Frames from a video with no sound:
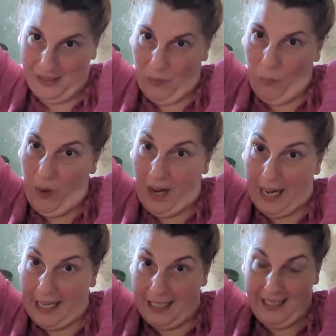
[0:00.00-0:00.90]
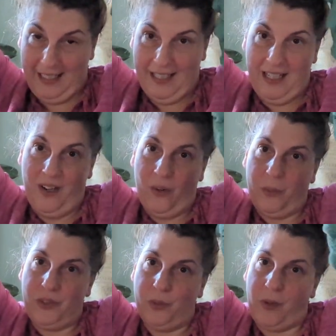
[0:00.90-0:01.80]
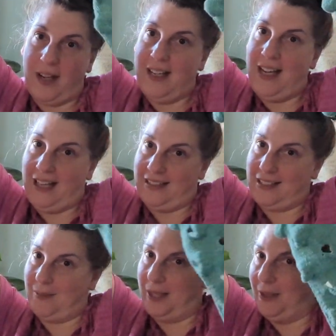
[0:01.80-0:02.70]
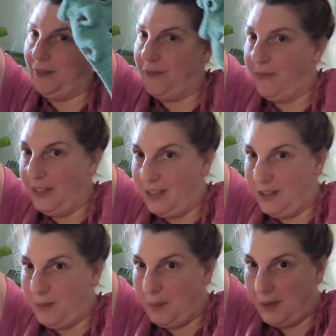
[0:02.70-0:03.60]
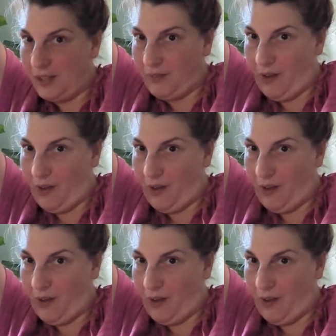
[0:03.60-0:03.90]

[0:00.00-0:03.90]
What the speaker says: why would you want to knit something filled with a bunch of